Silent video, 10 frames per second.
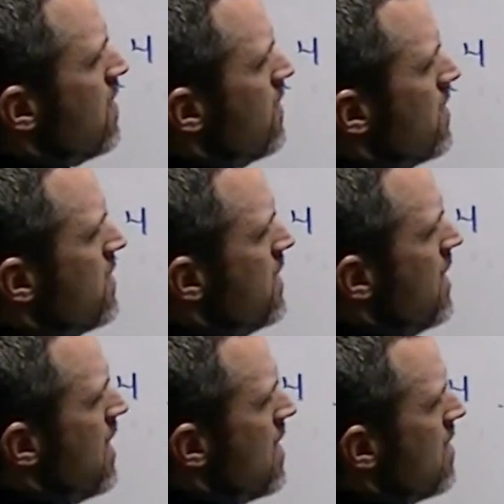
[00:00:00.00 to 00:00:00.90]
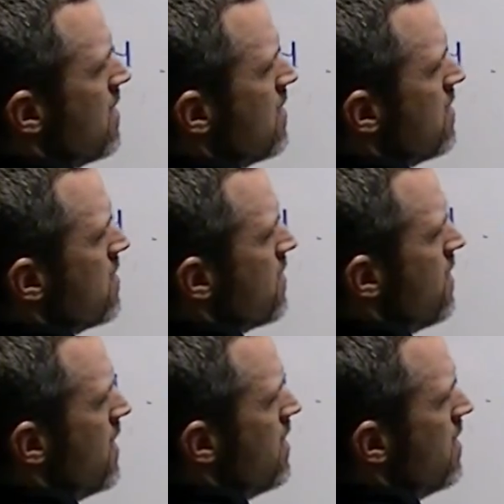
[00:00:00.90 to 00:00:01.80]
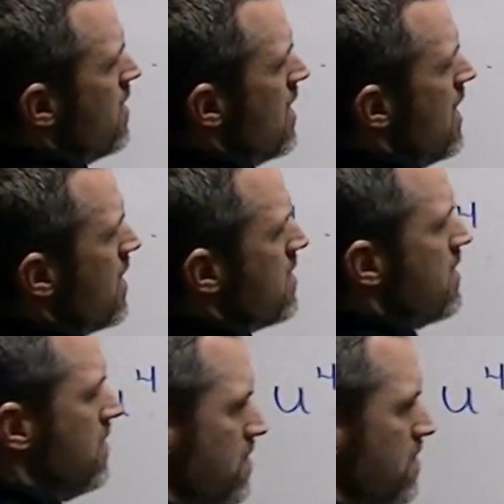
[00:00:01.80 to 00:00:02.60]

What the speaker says: or secant squared x.